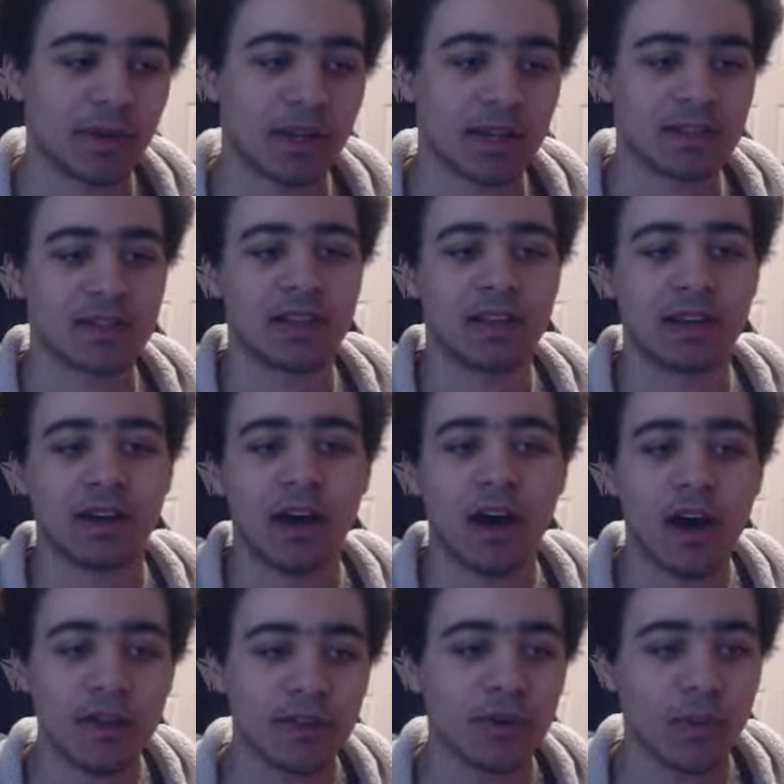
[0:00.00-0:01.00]
because the
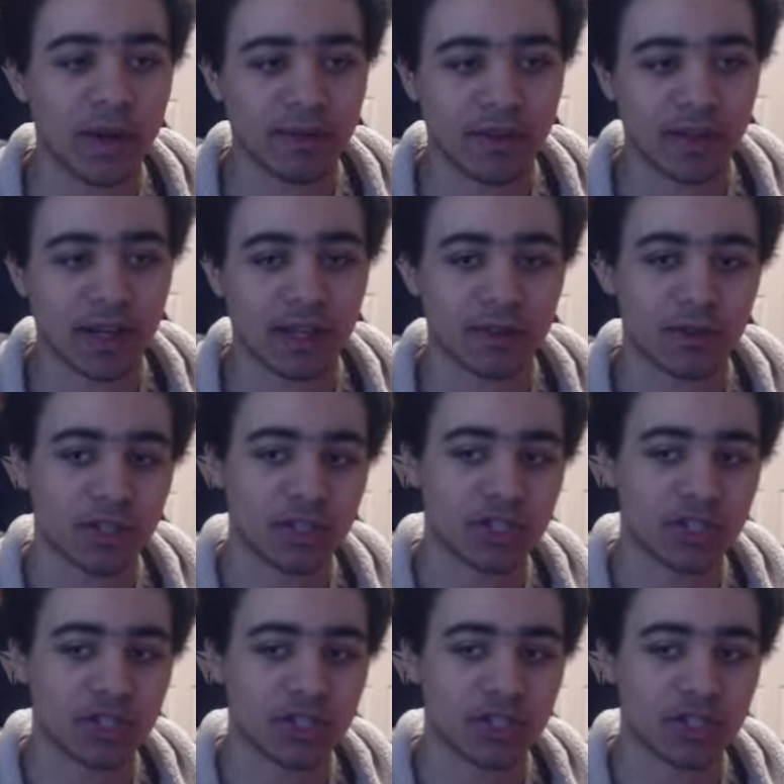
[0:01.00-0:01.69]
other way of getting it through the